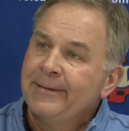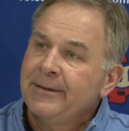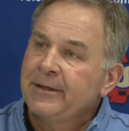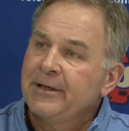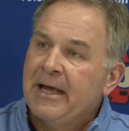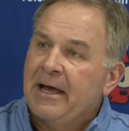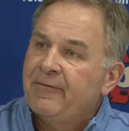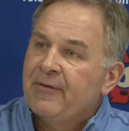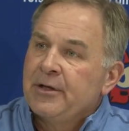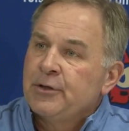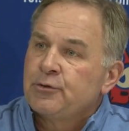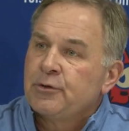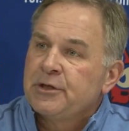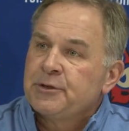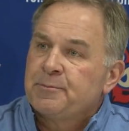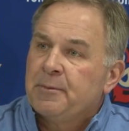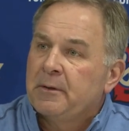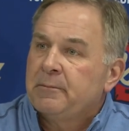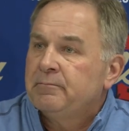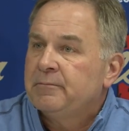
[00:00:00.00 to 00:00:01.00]
you have
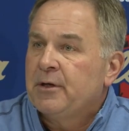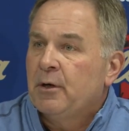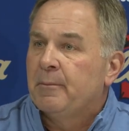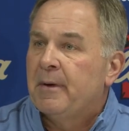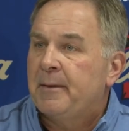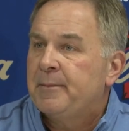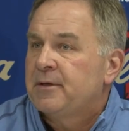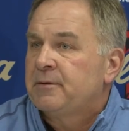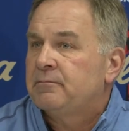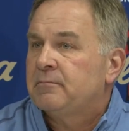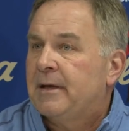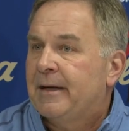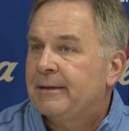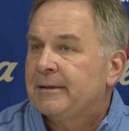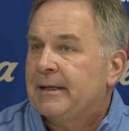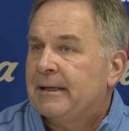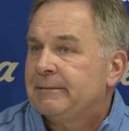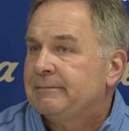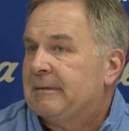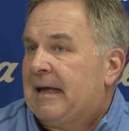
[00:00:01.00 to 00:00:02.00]
injuries. But, you know, maybe
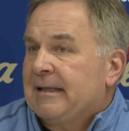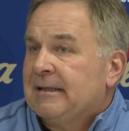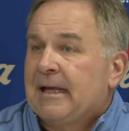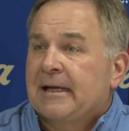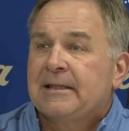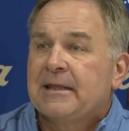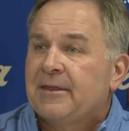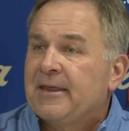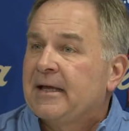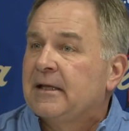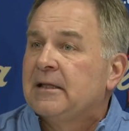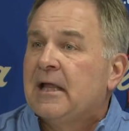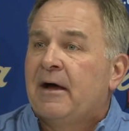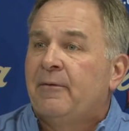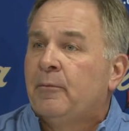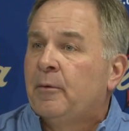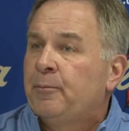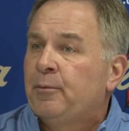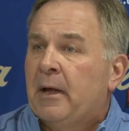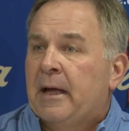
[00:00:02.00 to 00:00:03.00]
I'd like to think a lot of
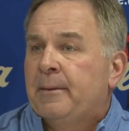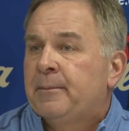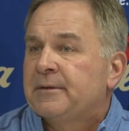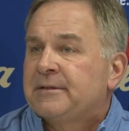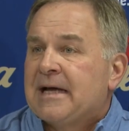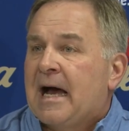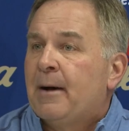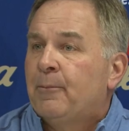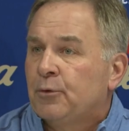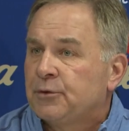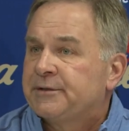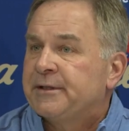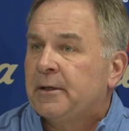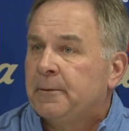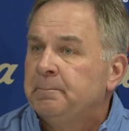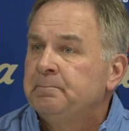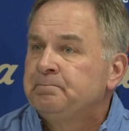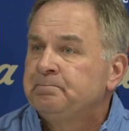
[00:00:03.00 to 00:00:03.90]
them will play, but time will tell.